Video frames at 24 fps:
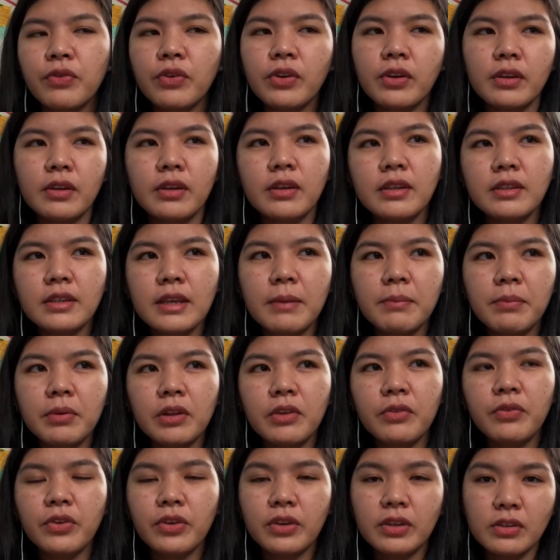For
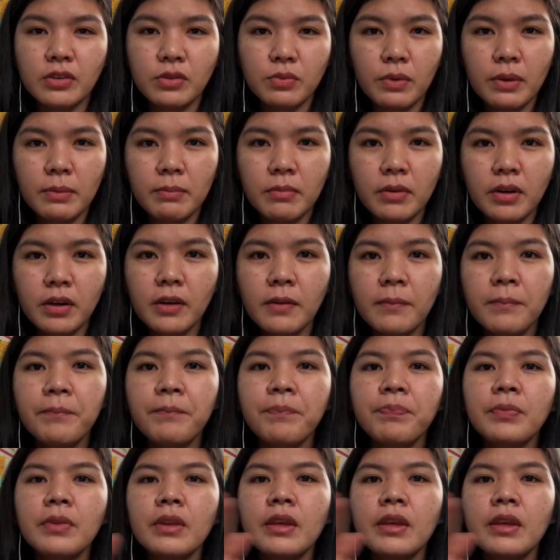example, if you're a swimmer,